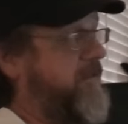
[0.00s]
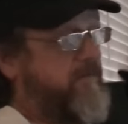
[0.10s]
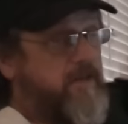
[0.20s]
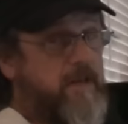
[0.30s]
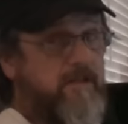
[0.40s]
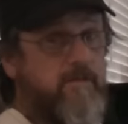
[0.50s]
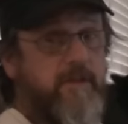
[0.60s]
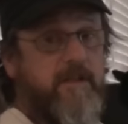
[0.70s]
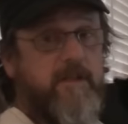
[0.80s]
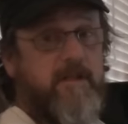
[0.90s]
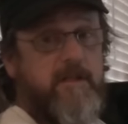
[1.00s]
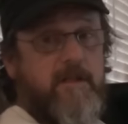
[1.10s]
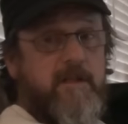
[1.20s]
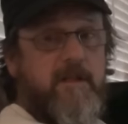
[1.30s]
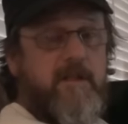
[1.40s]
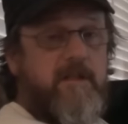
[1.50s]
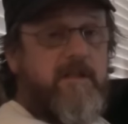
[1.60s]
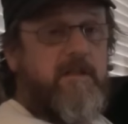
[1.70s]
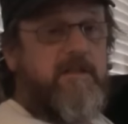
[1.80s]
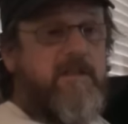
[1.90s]
it for next week.
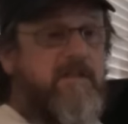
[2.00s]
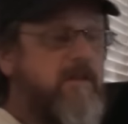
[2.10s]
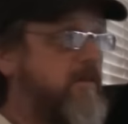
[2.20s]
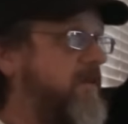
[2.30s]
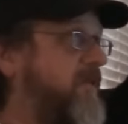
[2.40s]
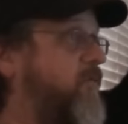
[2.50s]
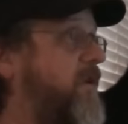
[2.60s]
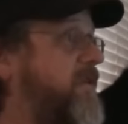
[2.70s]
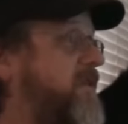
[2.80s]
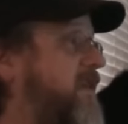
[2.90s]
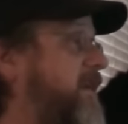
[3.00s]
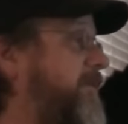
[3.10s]
Okay. It's already Wednesday.